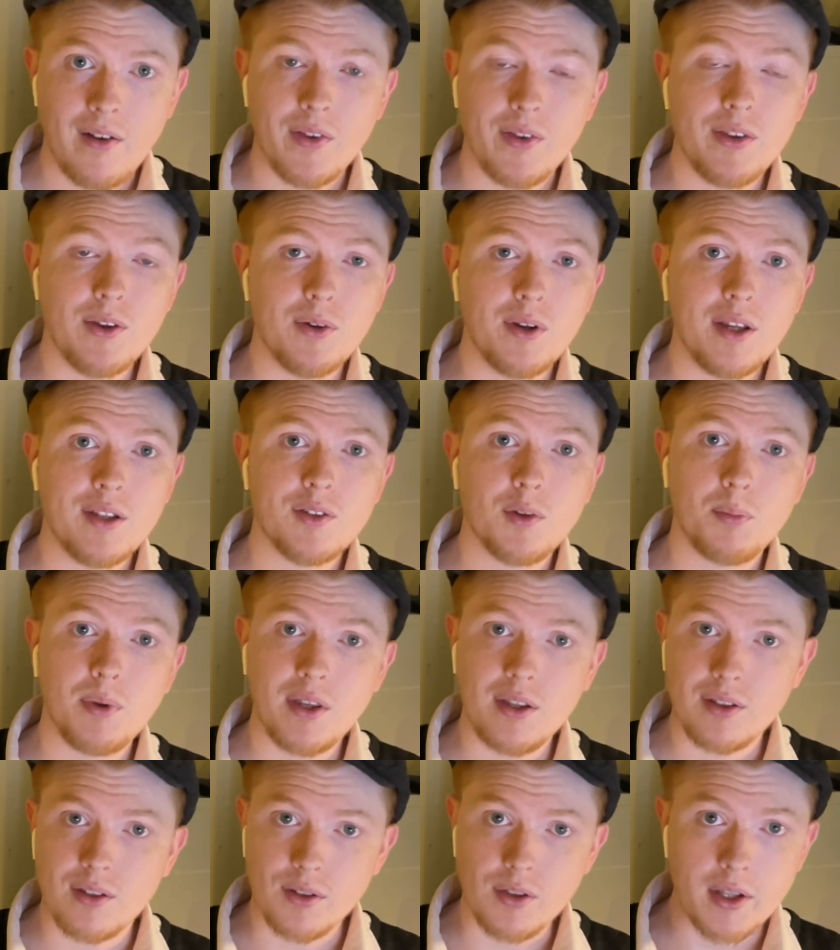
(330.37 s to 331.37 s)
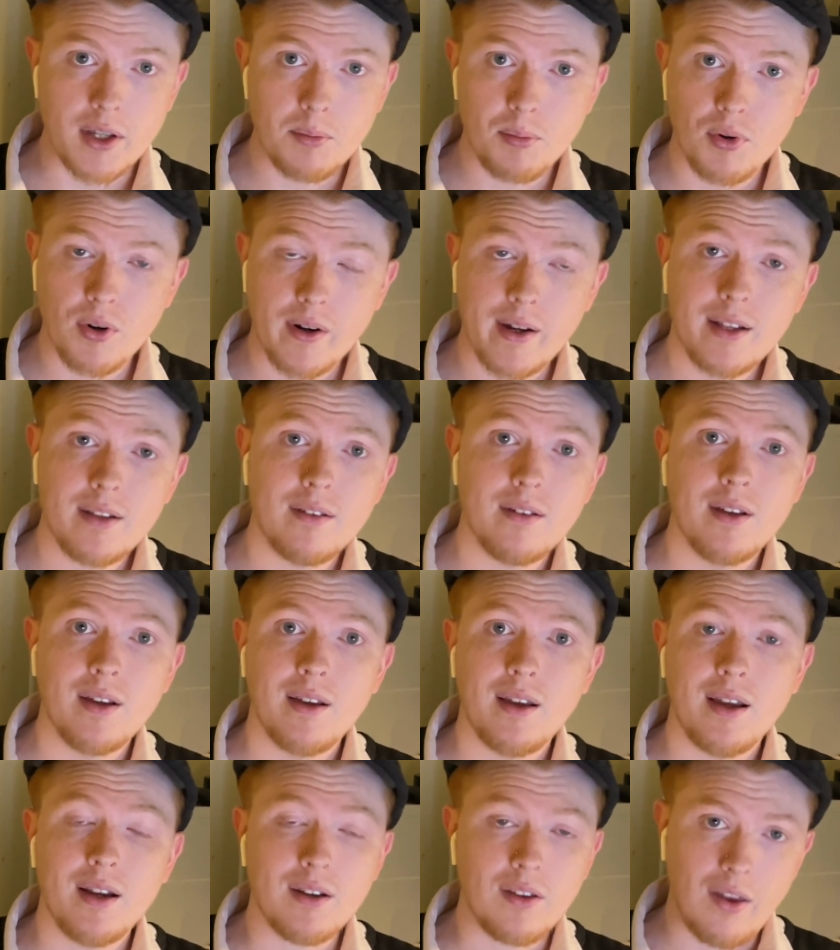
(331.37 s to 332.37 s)
You need to be deliberate
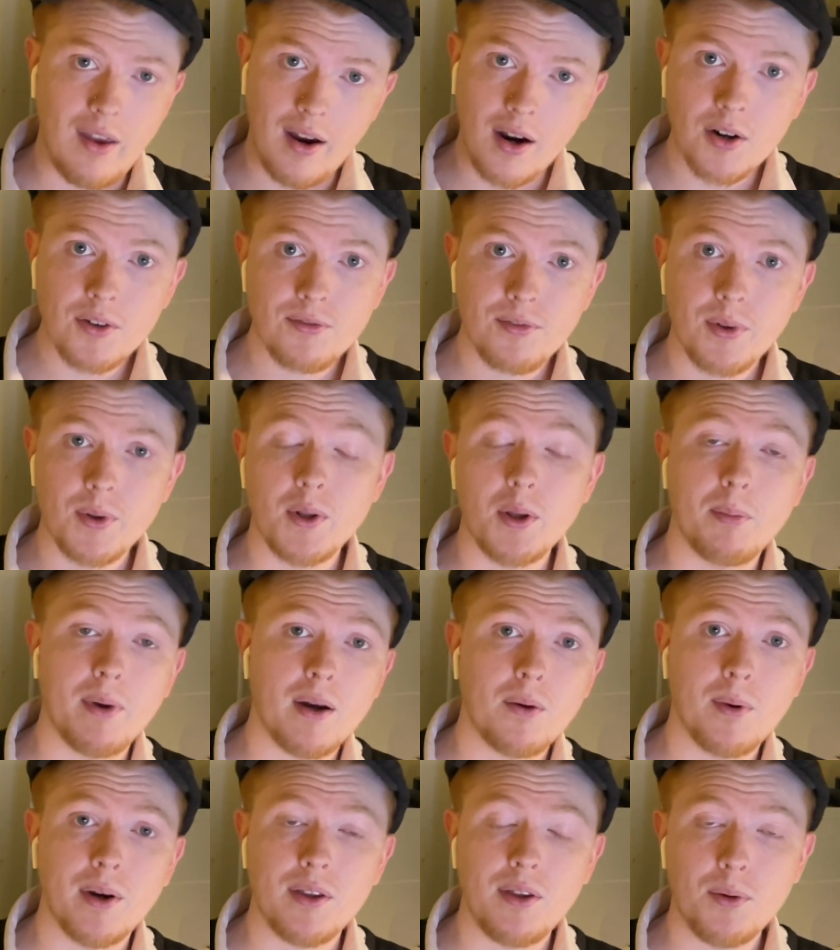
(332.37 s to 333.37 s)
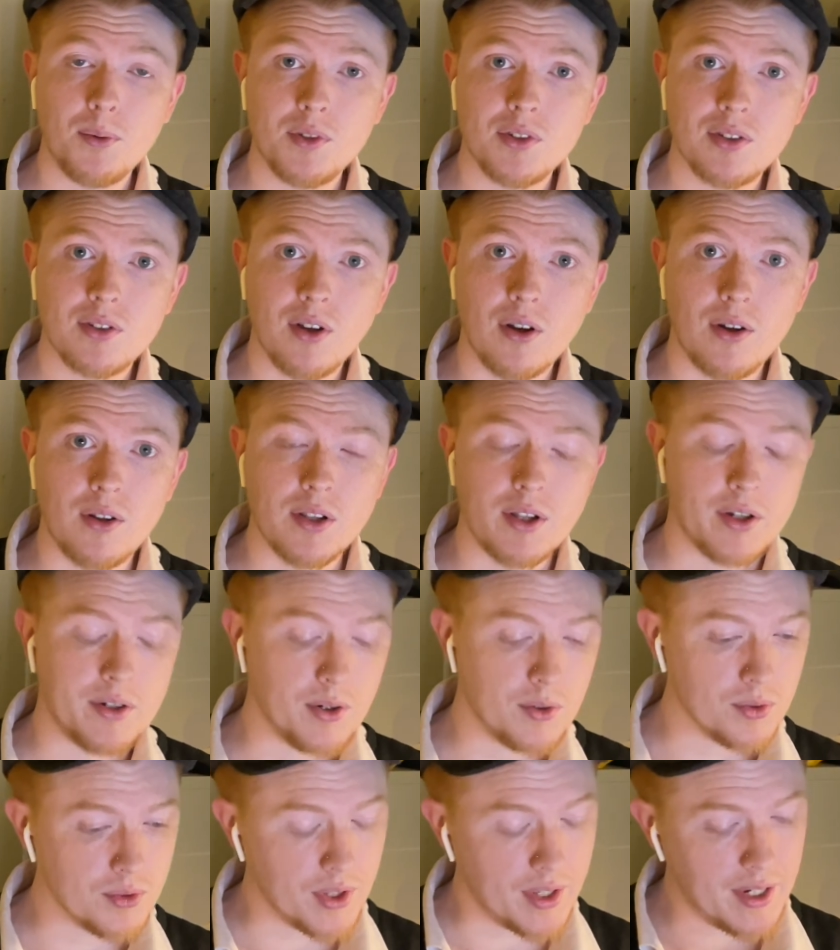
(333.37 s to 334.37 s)
and careful about what you install on
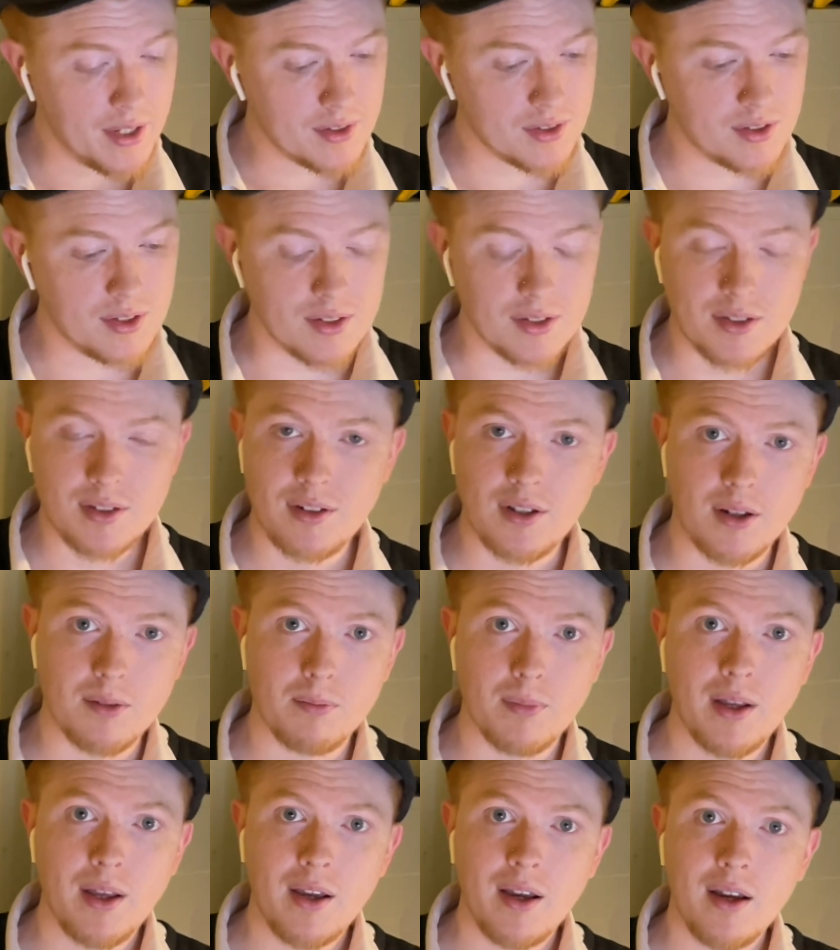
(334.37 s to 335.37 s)
your Linux system,